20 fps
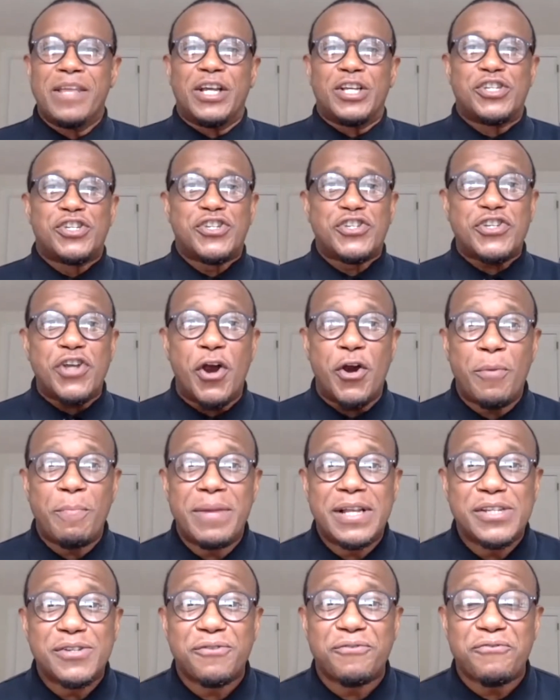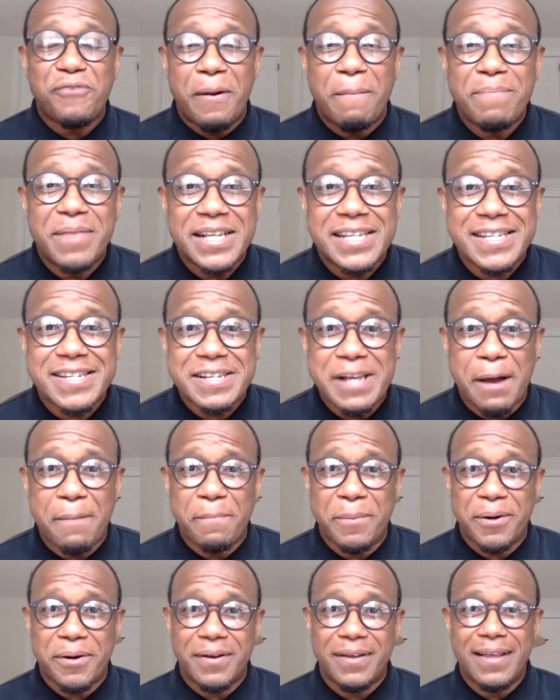Sermons from the
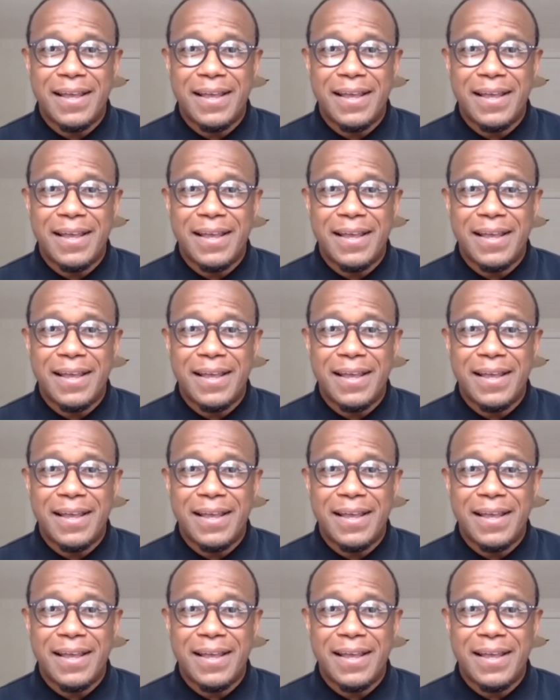Summer.